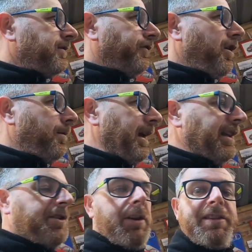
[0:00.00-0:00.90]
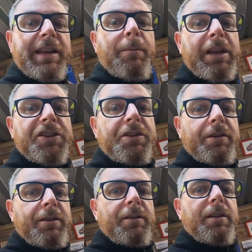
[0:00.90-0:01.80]
for me to establish
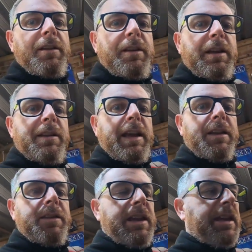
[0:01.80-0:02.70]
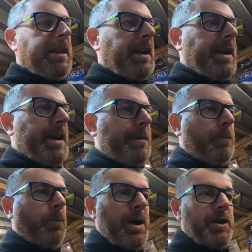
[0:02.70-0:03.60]
that the
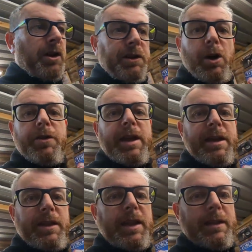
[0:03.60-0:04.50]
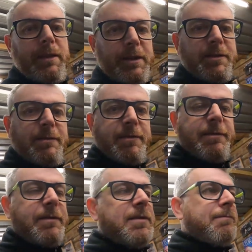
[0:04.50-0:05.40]
whether or not that the
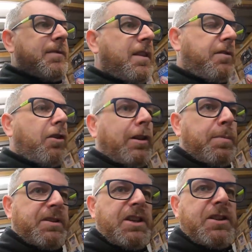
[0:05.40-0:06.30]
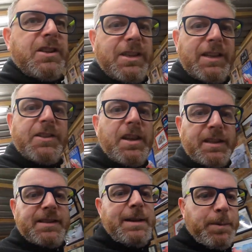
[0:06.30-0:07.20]
throttle position sensor,
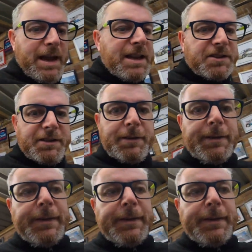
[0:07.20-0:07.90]
the TPS,